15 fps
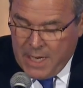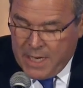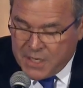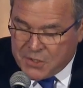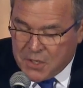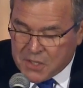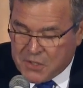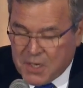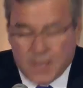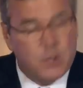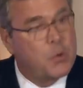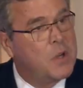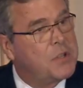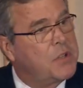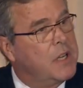His
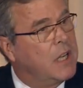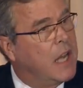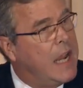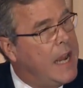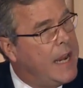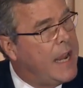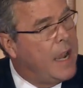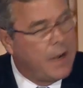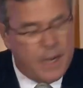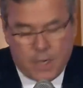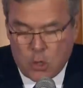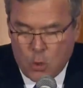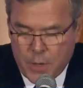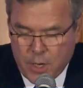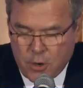disinterest in laying out a
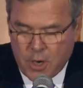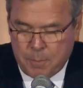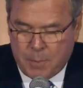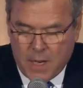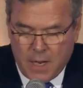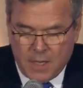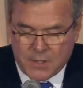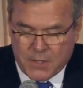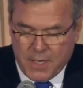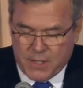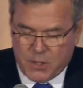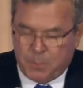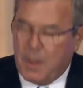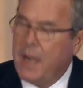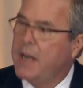coherent policy in
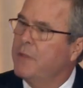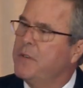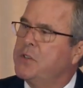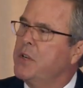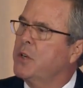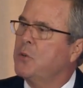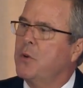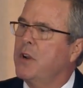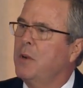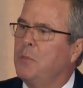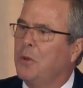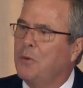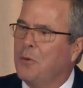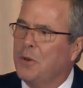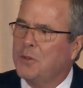spite of his
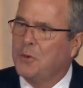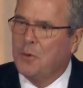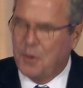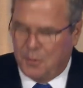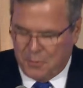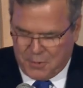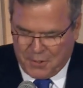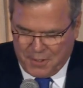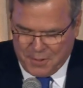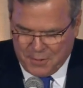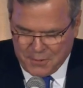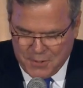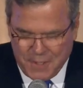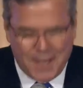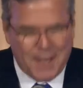incredible oratorical
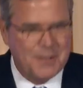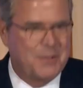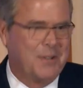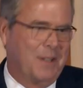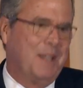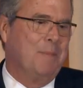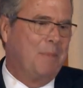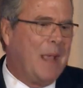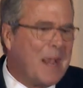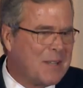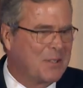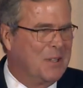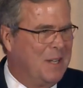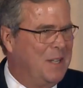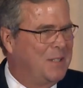skills. He has the
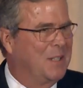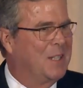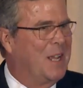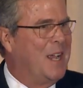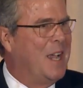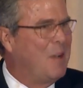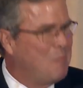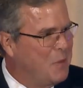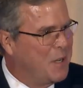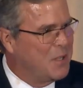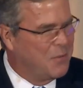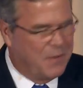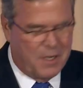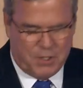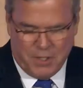capacity to lay out what his
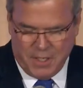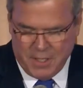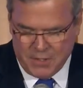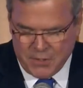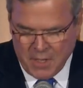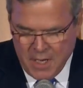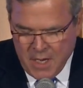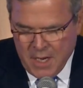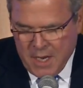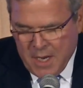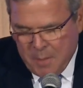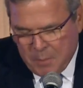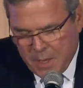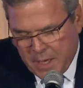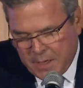vision is,
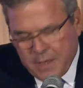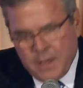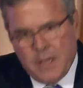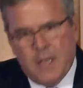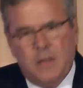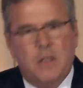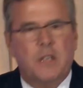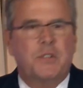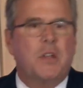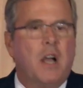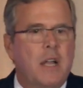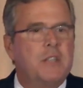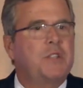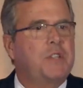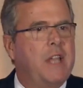but in this
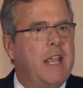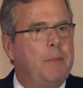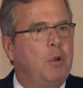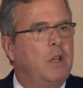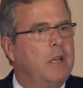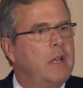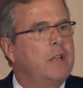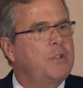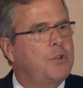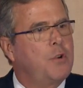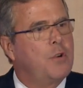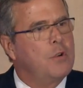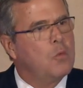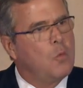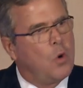unstable and
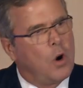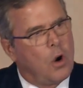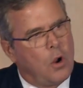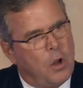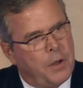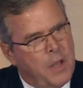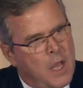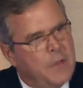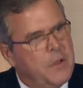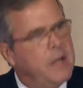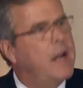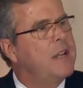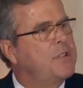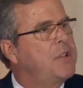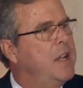uncertain world, the
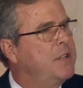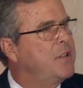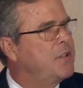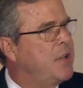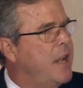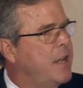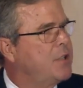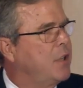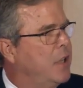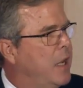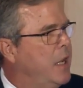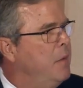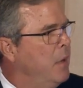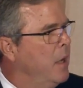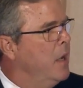United States has
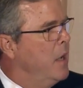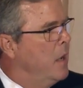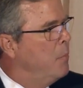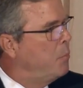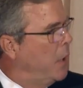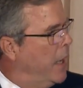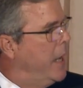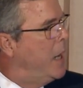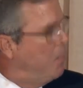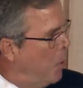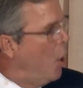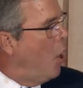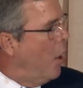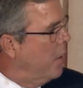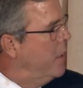actually played a
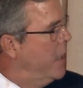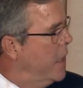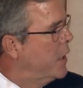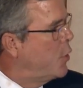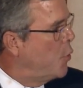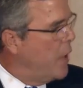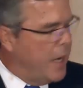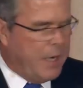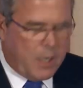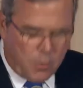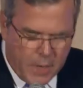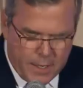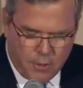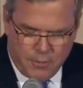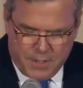part in creating
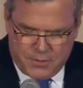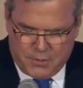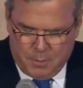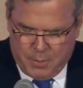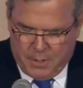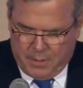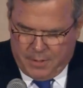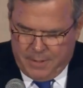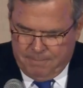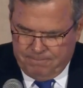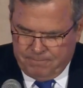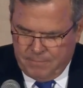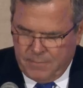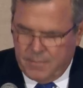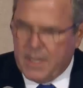greater instability
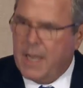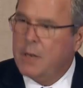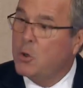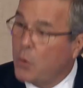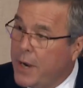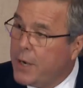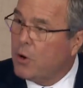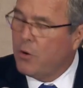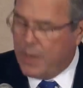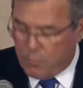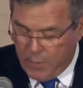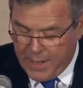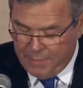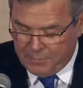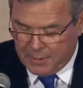and greater
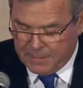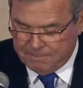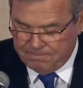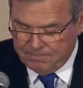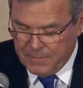unraveling.